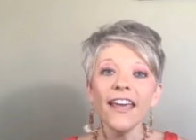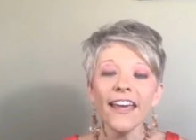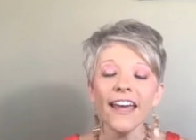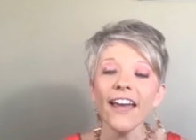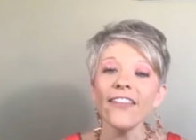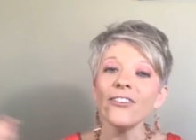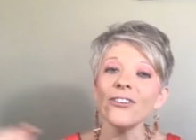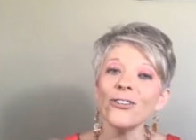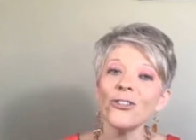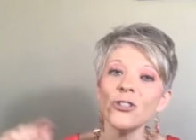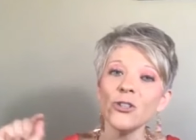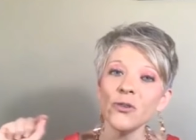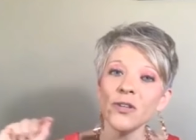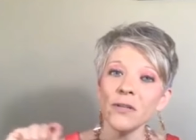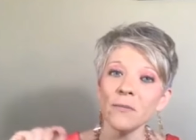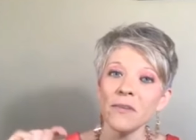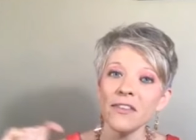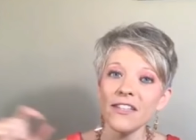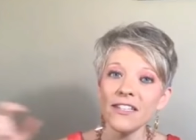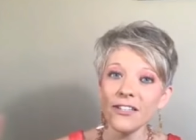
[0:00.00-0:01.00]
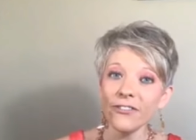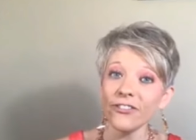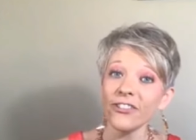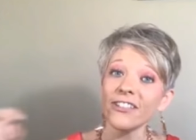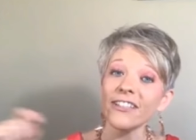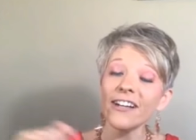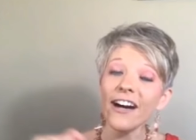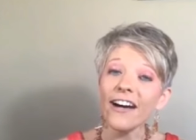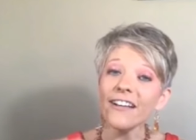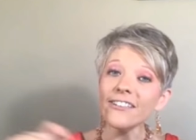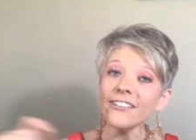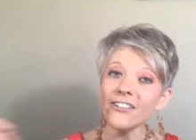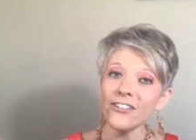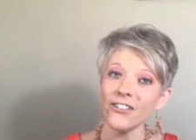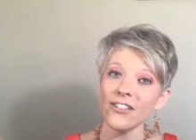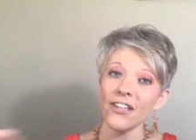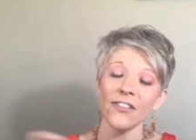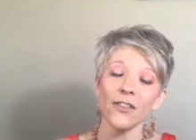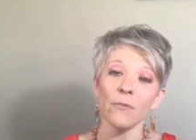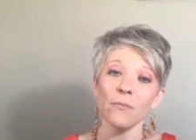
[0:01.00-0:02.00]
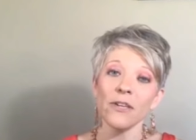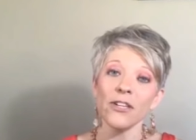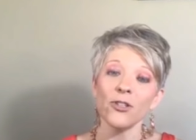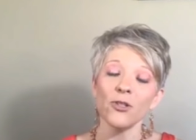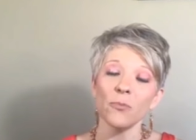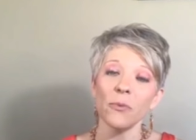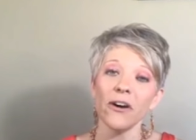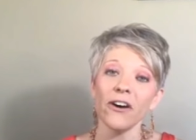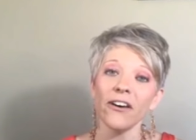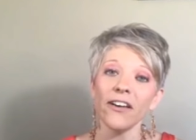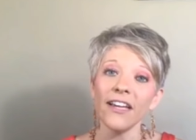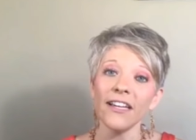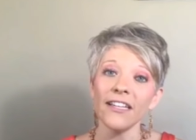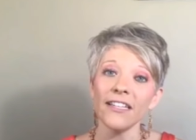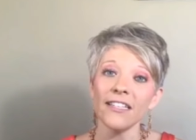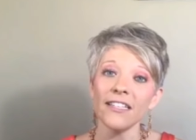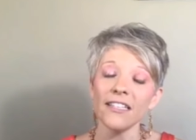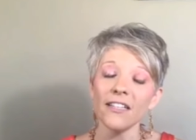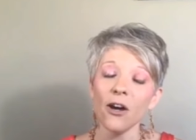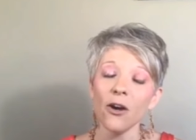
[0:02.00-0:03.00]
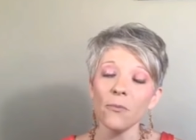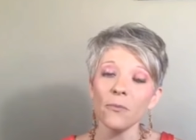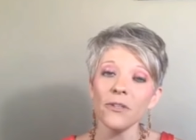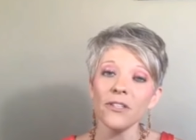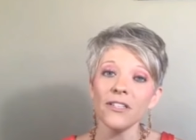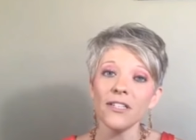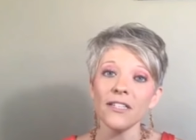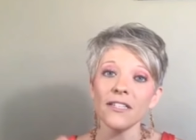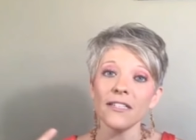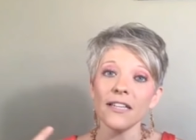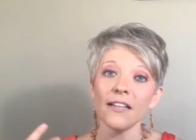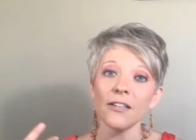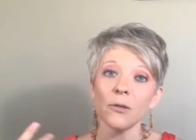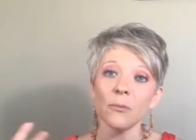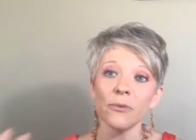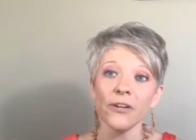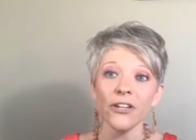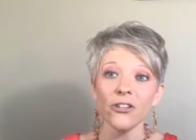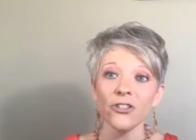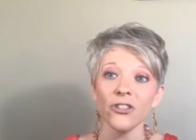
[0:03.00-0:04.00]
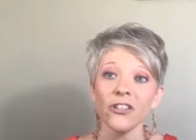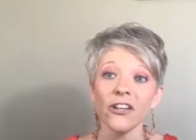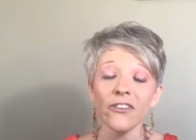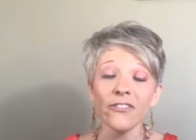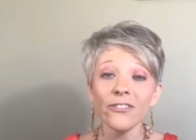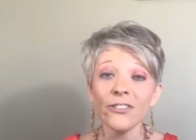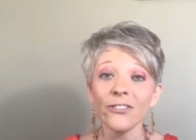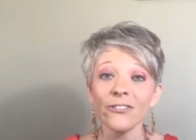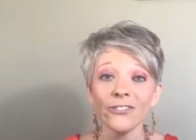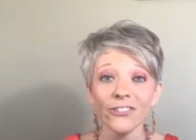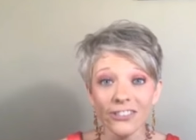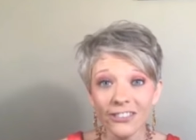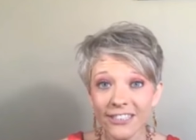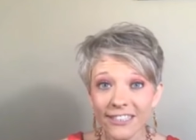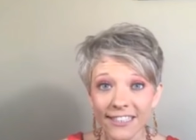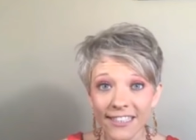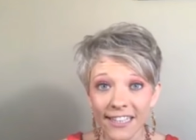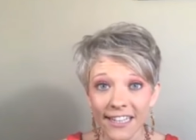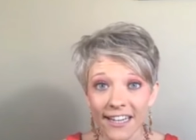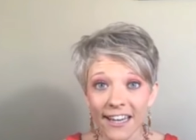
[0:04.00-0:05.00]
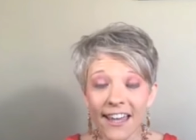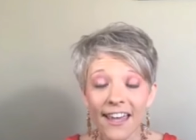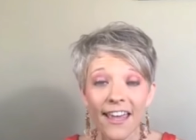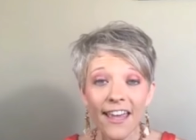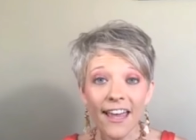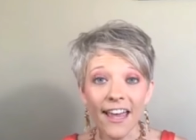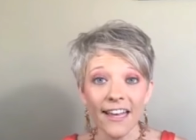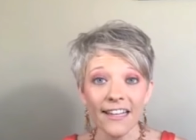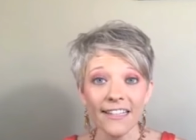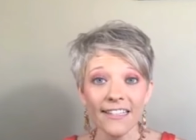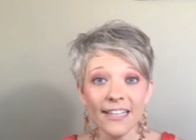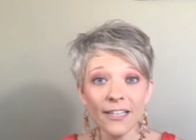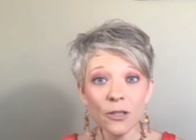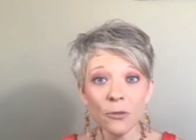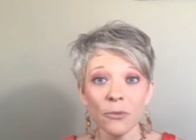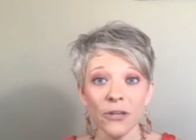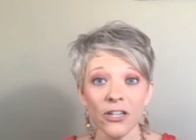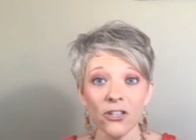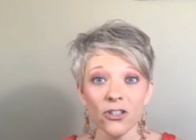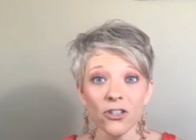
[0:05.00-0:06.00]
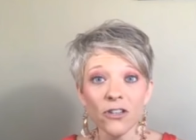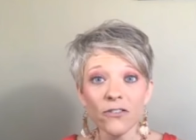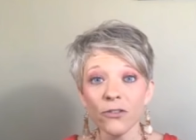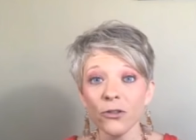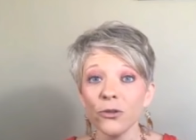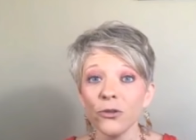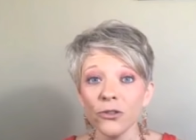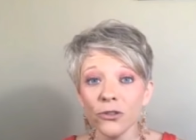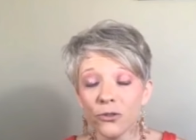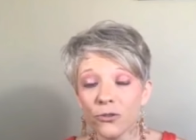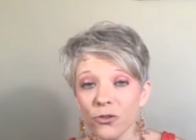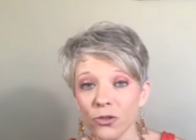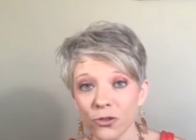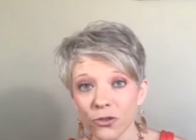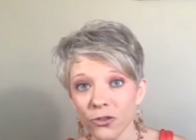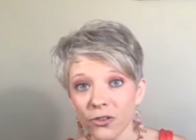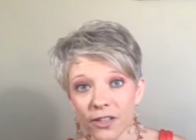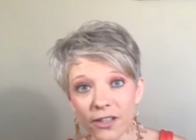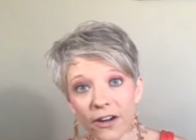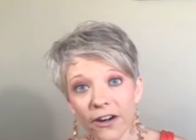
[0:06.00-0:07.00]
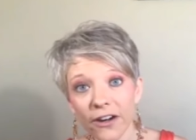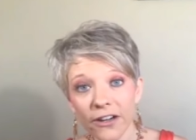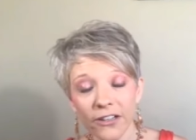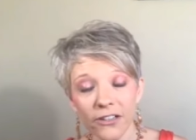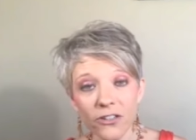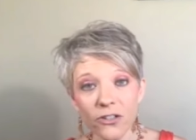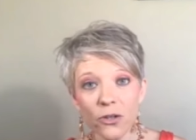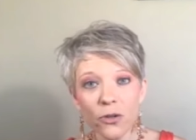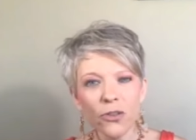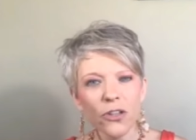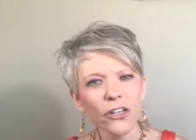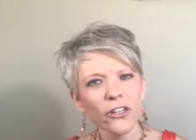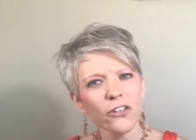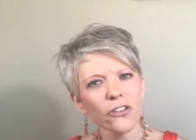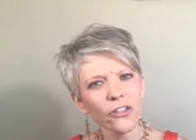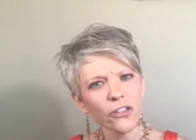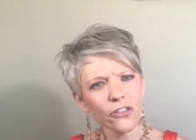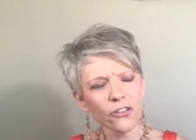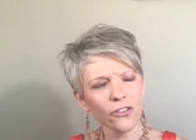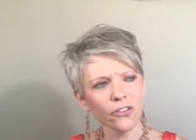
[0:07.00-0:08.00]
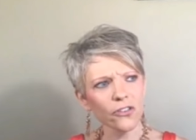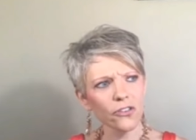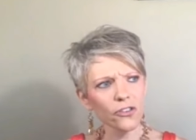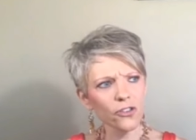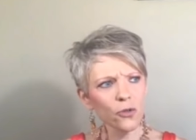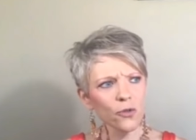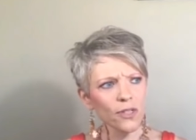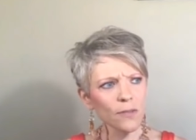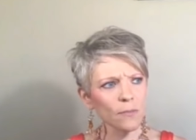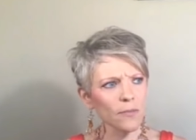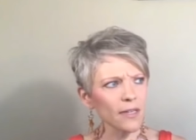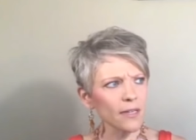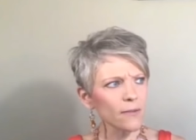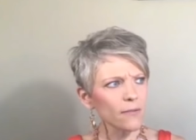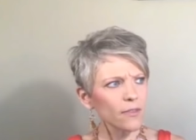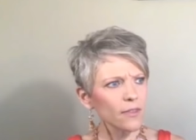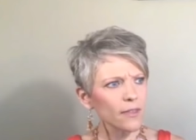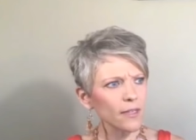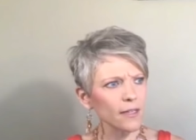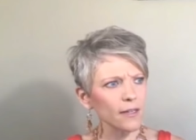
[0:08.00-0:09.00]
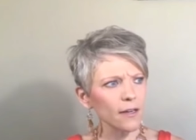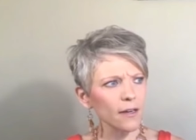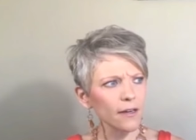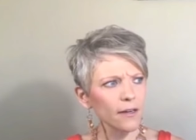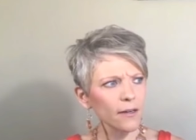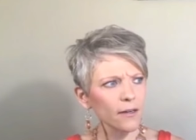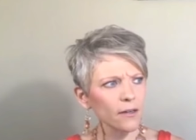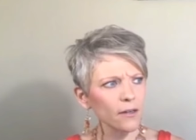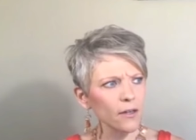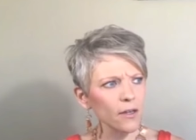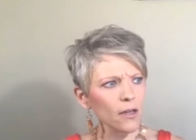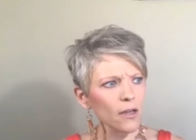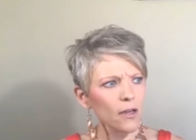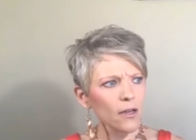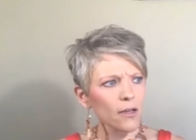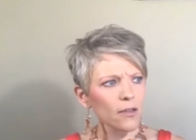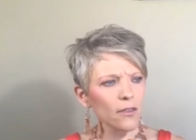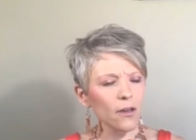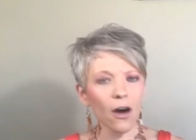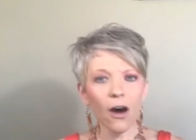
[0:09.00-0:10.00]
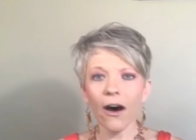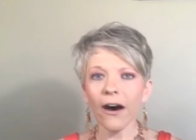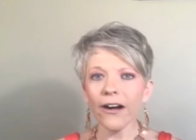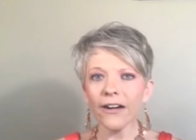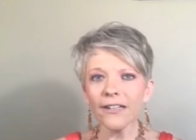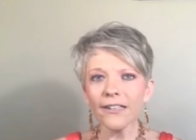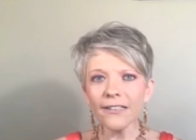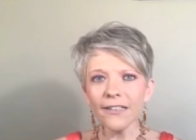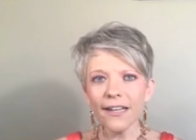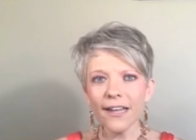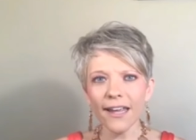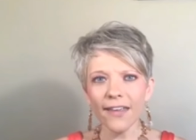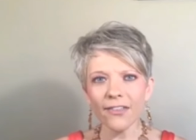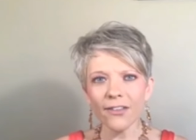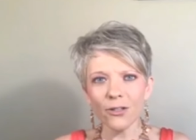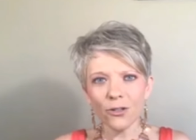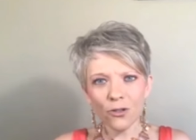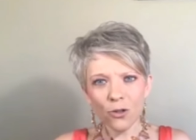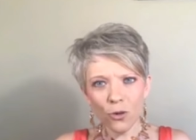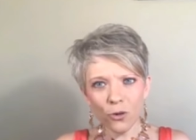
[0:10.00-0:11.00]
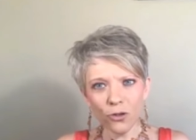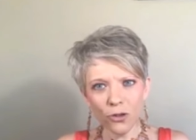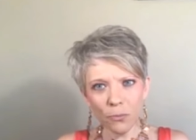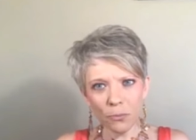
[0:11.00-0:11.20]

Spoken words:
And they're showing me the different colors on the beach ball, and it's almost a celebration of diversity and celebration of who you truly are. So they're showing me the heart and the solar